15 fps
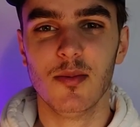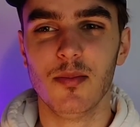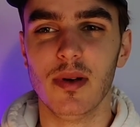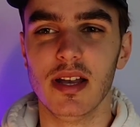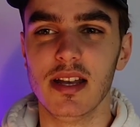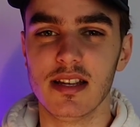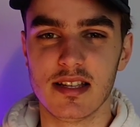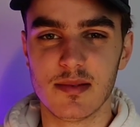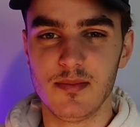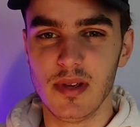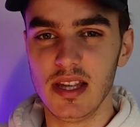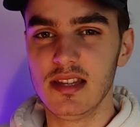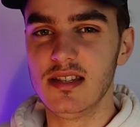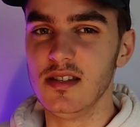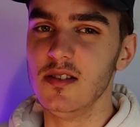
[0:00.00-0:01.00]
but
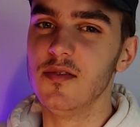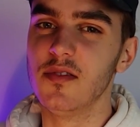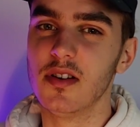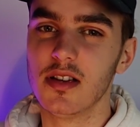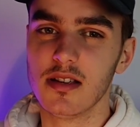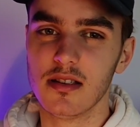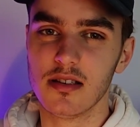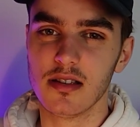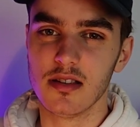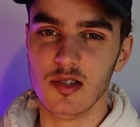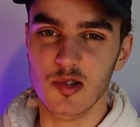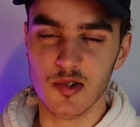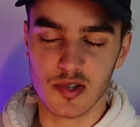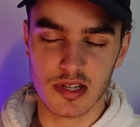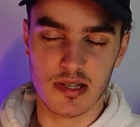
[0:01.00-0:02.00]
expensive
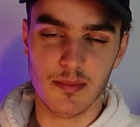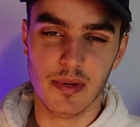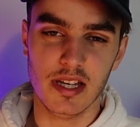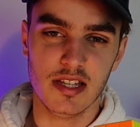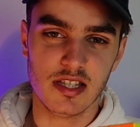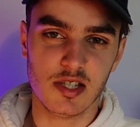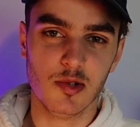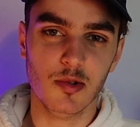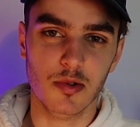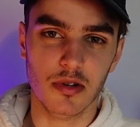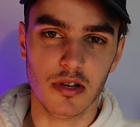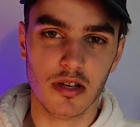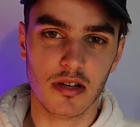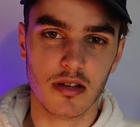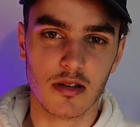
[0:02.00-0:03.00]
usually means
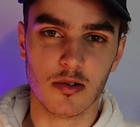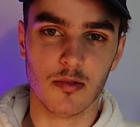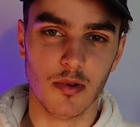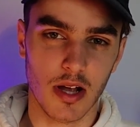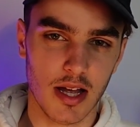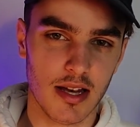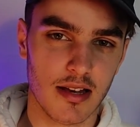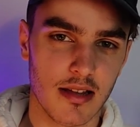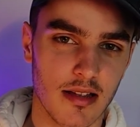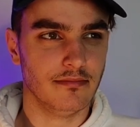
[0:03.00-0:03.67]
good, right?